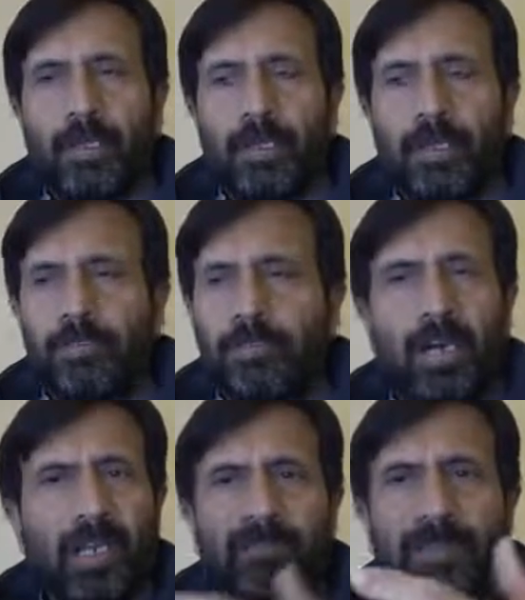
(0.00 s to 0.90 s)
And
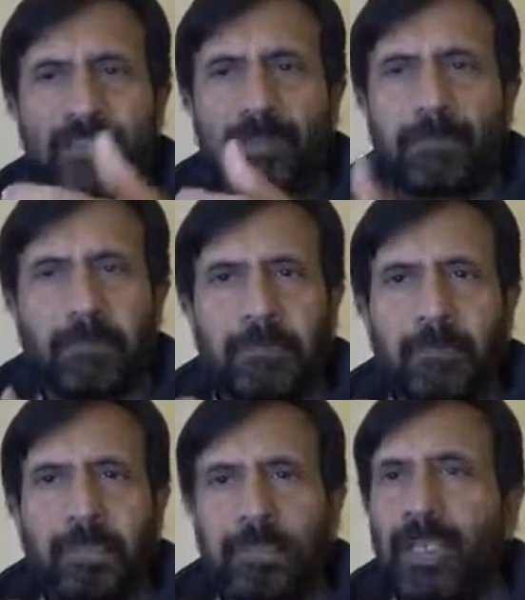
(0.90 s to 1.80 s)
all of us, they,
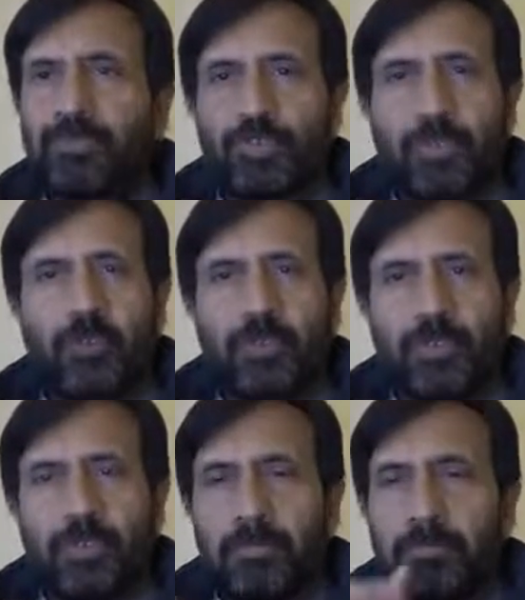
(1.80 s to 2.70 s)
time to time,
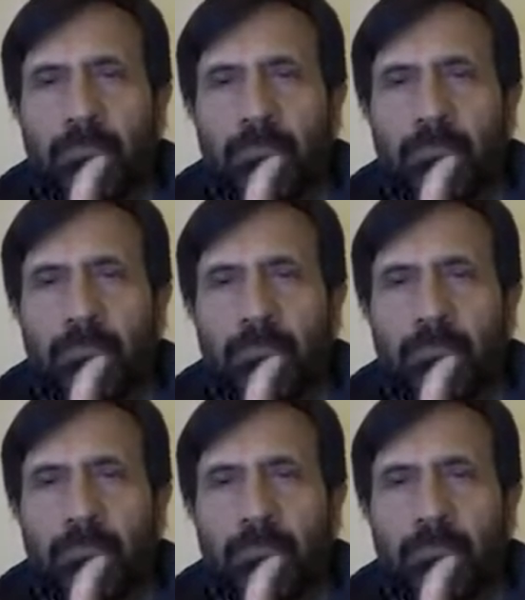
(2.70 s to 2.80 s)
we